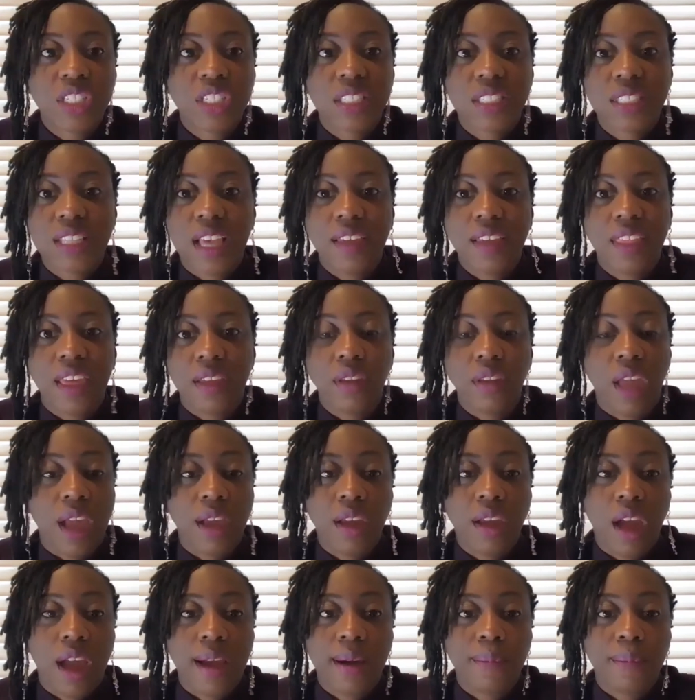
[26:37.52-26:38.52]
just say that
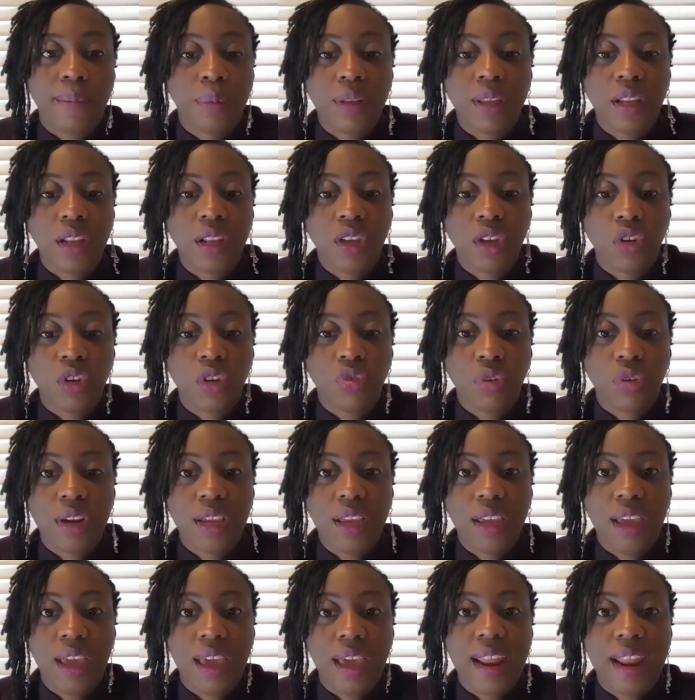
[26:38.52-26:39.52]
I completely
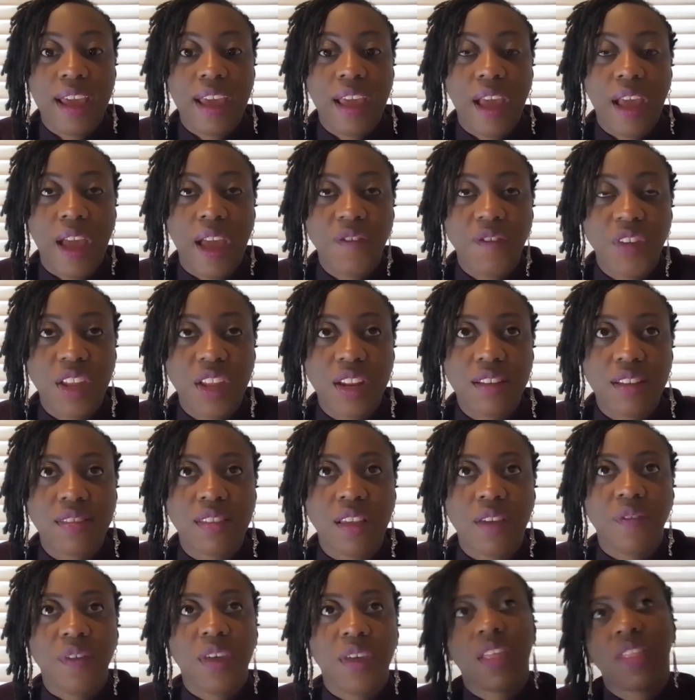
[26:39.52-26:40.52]
agree. And I feel as
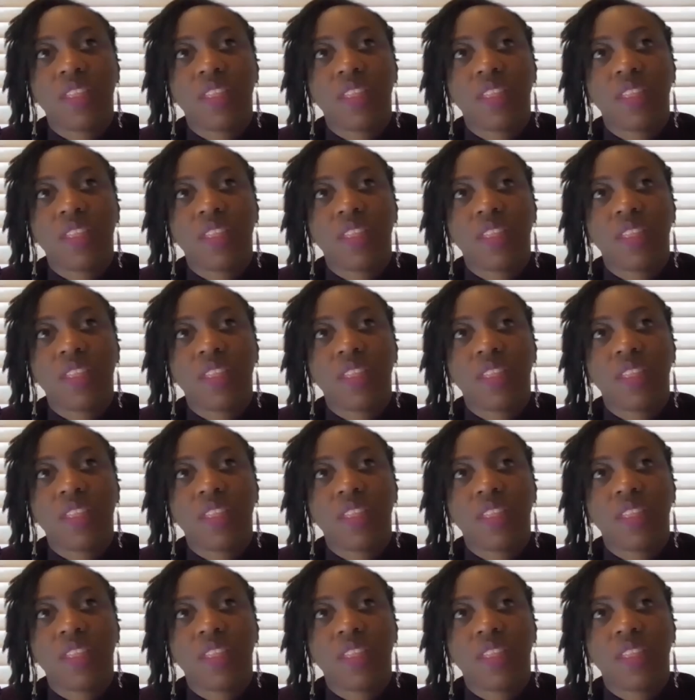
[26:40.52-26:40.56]
if